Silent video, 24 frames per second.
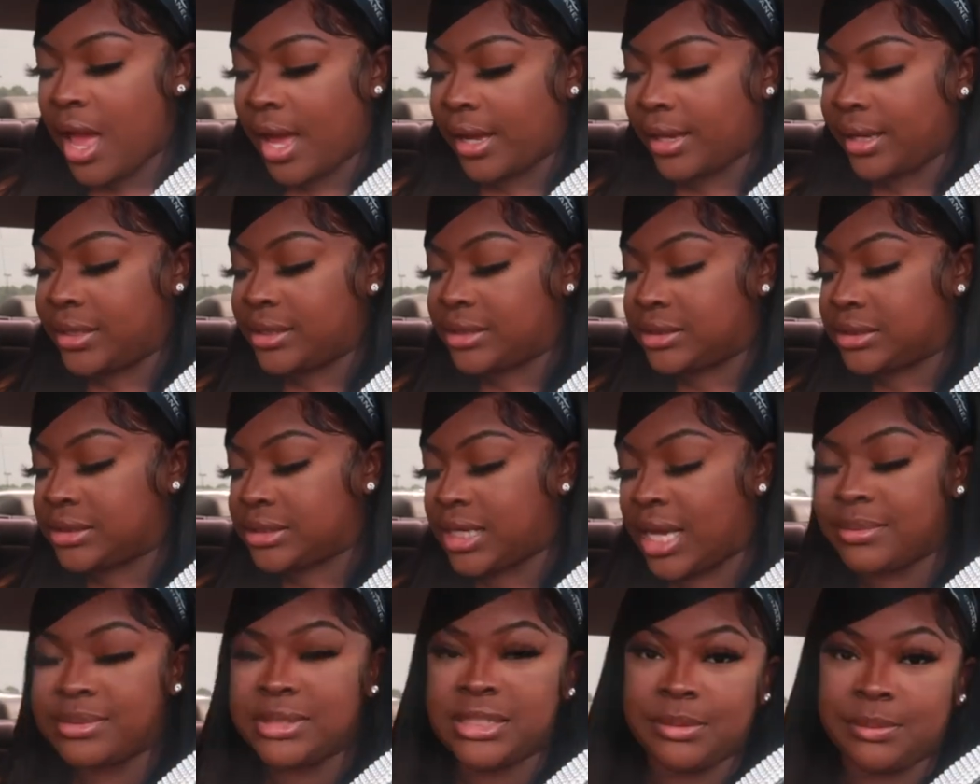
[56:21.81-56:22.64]
I gotta
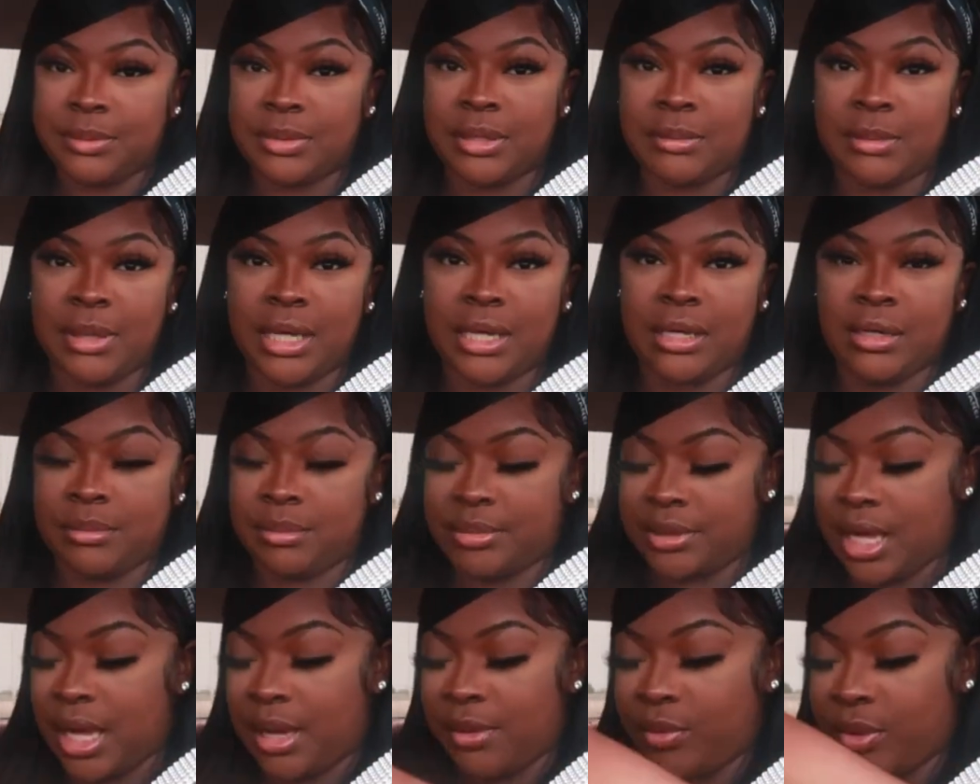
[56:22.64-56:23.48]
stop sleeping in makeup,
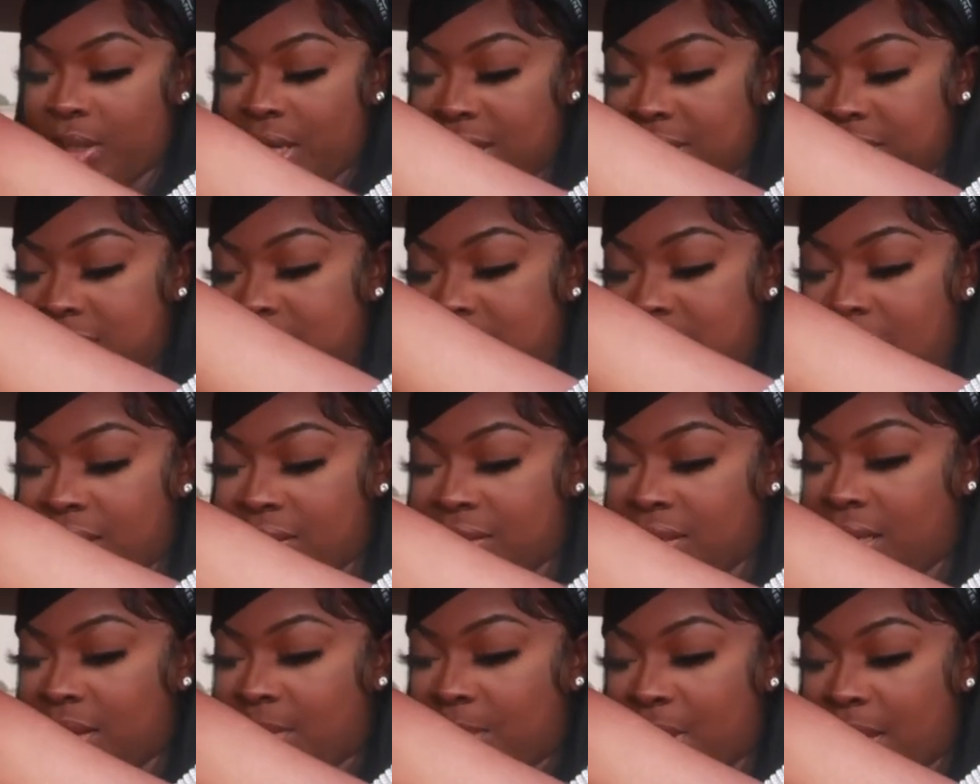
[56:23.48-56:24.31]
but when I say
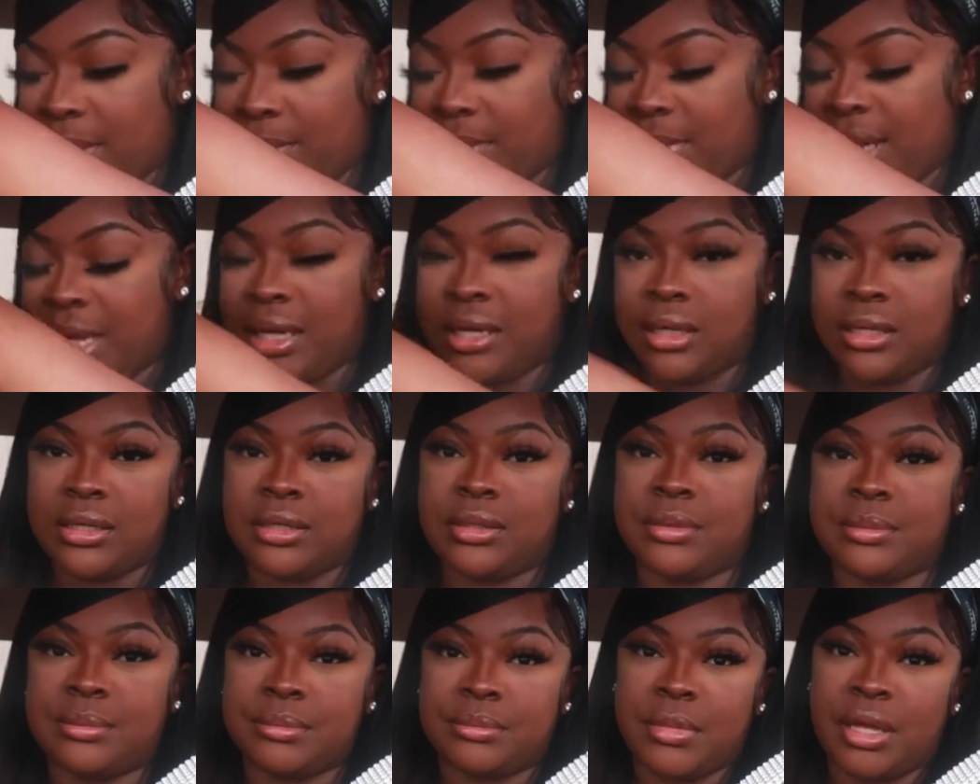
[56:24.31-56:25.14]
that my
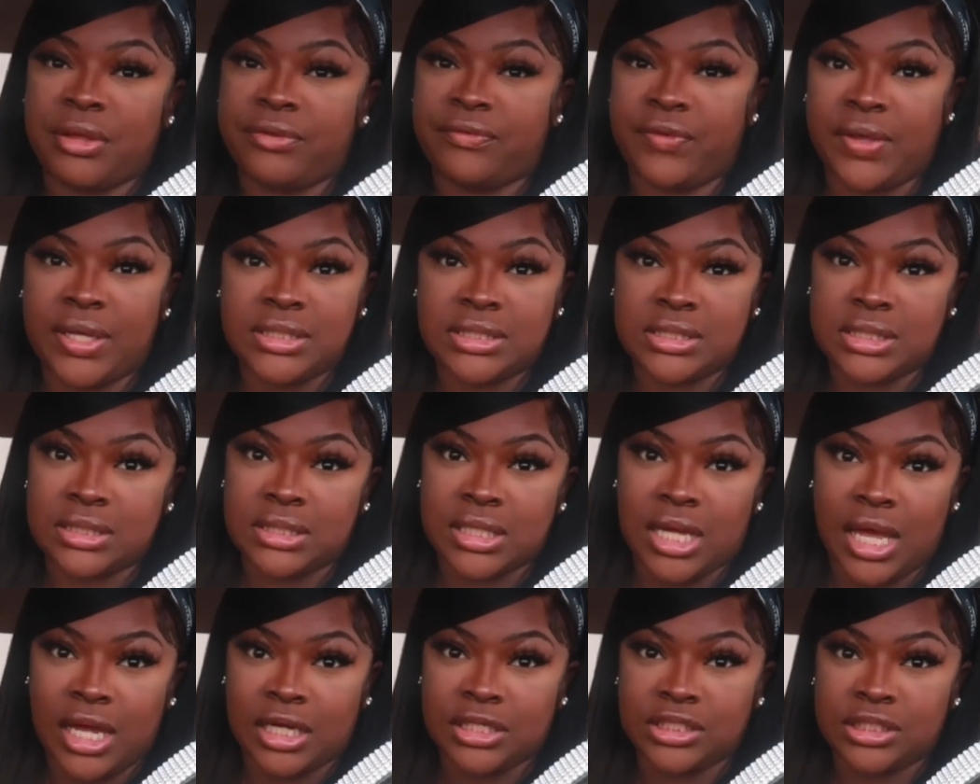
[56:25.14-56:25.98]
makeup, my face is
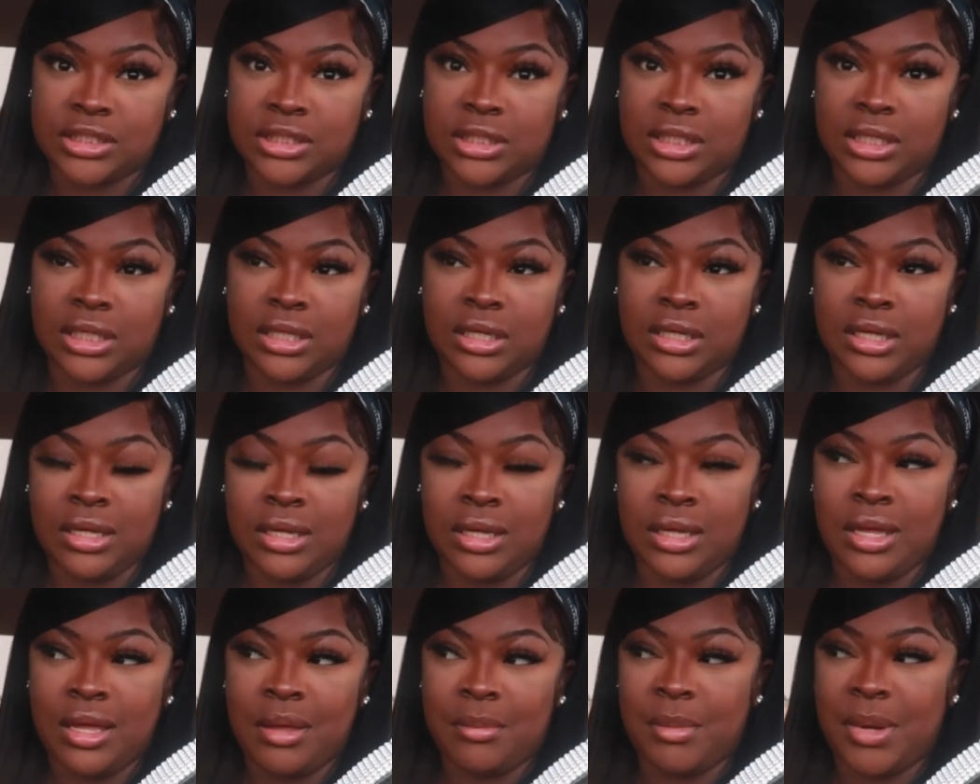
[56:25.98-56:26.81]
actually,
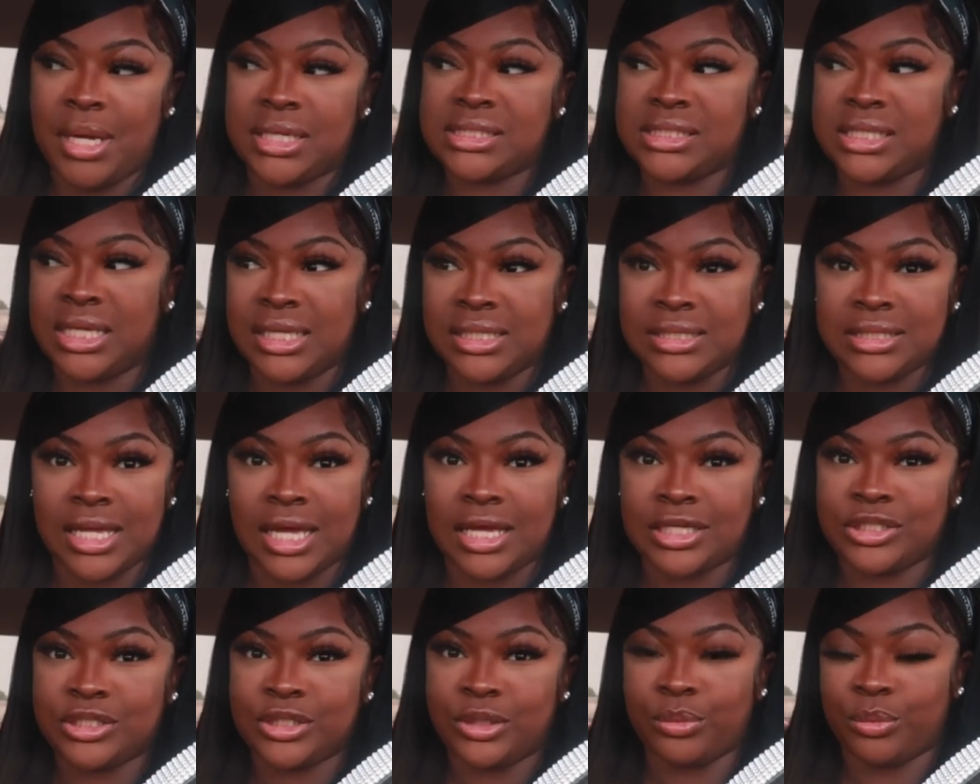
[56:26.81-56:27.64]
my skin's
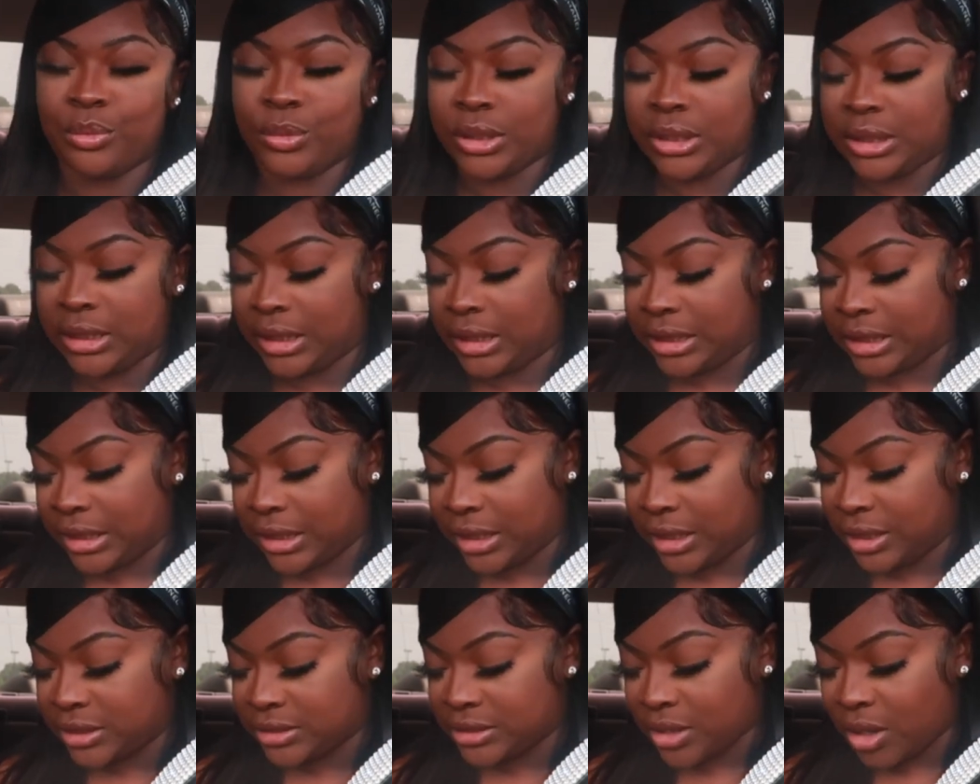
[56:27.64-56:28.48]
actually really
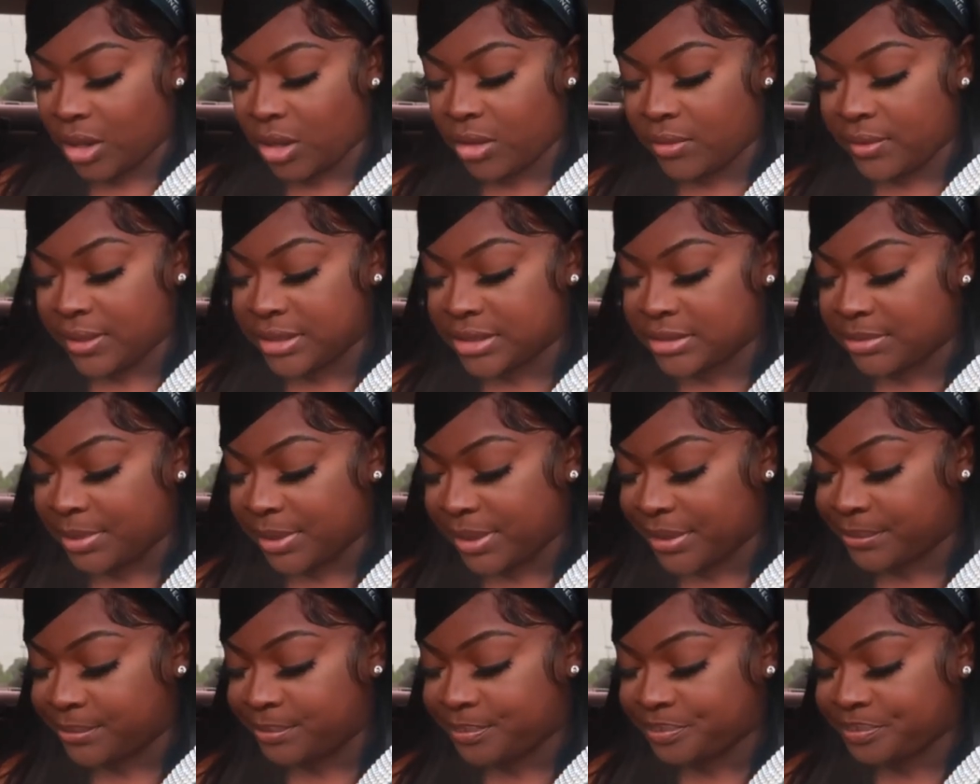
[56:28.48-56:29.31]
clear. It's always
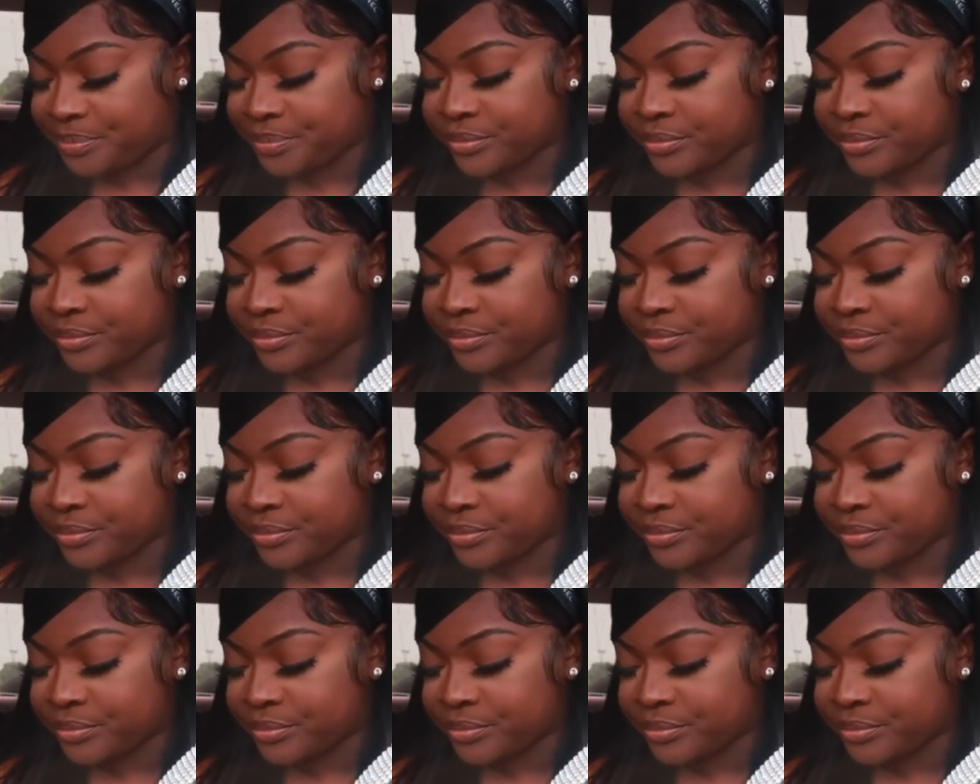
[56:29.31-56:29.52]
been.